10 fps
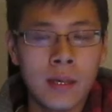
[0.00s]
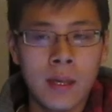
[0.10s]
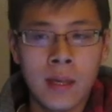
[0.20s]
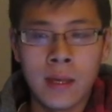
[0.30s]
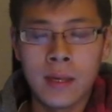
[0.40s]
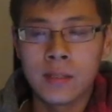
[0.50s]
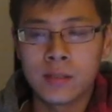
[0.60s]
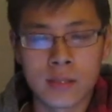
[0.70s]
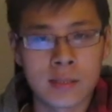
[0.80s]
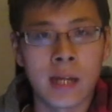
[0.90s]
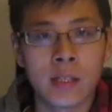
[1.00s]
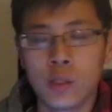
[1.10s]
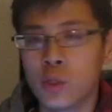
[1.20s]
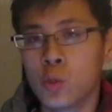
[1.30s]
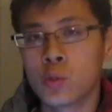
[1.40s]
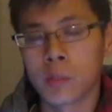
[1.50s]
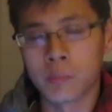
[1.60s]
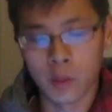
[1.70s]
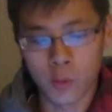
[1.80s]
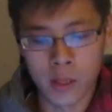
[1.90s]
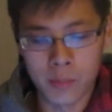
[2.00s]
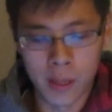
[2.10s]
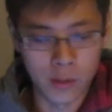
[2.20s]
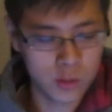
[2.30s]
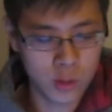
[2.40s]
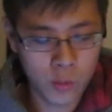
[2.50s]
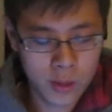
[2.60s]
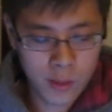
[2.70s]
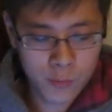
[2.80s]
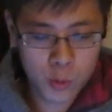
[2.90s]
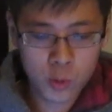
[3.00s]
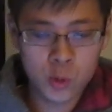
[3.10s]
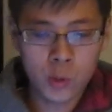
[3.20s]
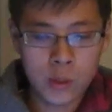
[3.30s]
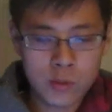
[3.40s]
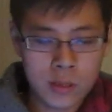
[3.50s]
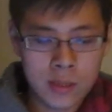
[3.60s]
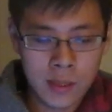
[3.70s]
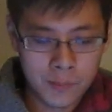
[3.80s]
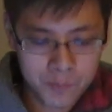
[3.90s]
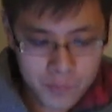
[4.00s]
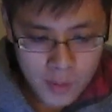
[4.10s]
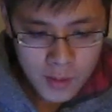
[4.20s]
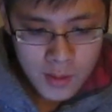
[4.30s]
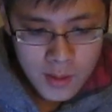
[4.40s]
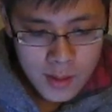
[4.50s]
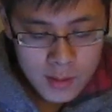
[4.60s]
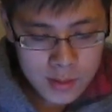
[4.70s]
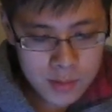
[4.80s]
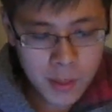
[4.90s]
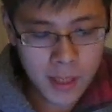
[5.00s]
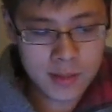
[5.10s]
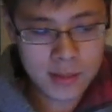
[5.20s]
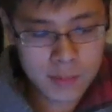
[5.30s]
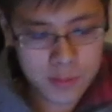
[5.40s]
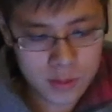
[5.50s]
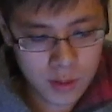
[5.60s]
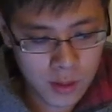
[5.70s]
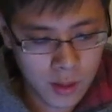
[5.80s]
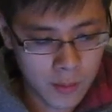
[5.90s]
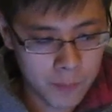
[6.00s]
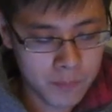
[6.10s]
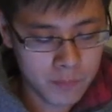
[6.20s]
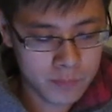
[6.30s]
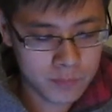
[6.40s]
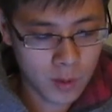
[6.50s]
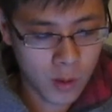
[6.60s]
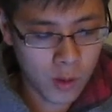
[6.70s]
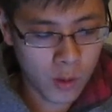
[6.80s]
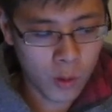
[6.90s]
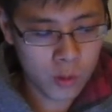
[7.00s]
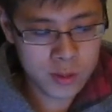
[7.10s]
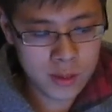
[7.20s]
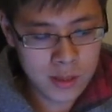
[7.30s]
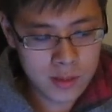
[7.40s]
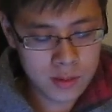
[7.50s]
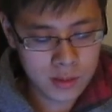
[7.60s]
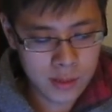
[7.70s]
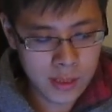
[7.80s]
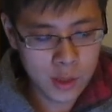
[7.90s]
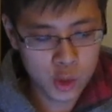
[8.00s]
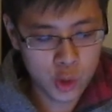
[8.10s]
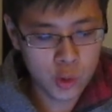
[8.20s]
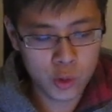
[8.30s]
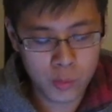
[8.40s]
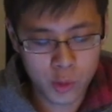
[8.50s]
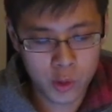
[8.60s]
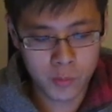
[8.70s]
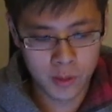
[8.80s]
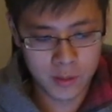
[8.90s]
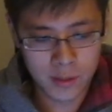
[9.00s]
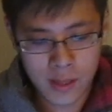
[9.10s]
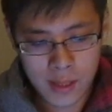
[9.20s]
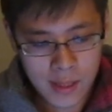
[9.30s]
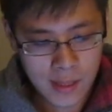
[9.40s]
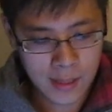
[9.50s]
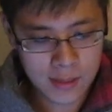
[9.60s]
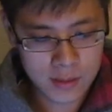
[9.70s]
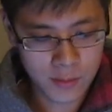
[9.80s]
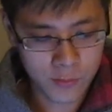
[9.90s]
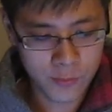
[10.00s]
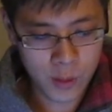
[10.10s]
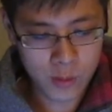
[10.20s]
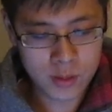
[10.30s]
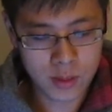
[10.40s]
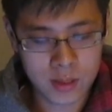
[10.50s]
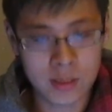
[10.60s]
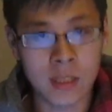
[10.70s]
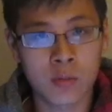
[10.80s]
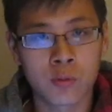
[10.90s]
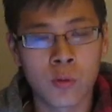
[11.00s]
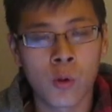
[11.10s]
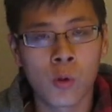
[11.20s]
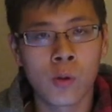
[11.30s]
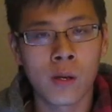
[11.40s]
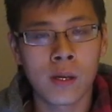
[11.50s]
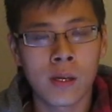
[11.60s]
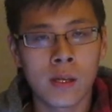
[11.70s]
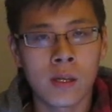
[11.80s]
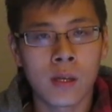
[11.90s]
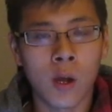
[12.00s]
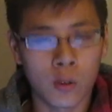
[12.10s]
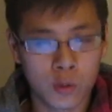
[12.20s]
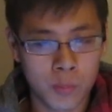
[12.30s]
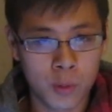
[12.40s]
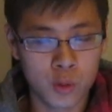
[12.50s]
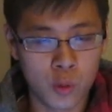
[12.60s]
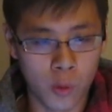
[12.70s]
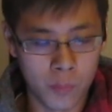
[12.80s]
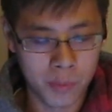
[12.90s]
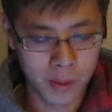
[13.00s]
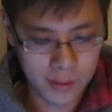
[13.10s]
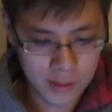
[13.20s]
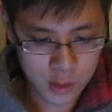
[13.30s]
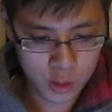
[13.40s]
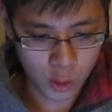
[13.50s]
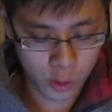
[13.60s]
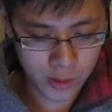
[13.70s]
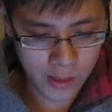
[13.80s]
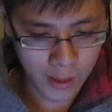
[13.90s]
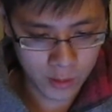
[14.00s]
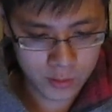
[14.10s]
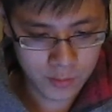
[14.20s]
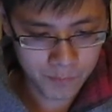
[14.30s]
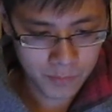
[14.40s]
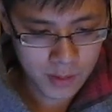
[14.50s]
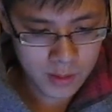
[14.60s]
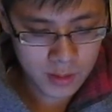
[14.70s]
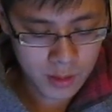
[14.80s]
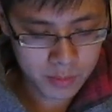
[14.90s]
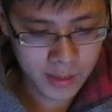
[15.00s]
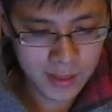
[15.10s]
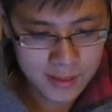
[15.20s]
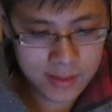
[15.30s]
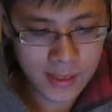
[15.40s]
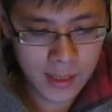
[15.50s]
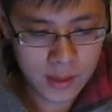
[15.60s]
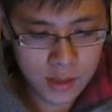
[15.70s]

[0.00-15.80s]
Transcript: and decided to do something great about it. So without further ado, here's the thing. This man, his name's um, Lee Jr. Bridgeman and he's a very successful entrepreneur. But he started out playing 10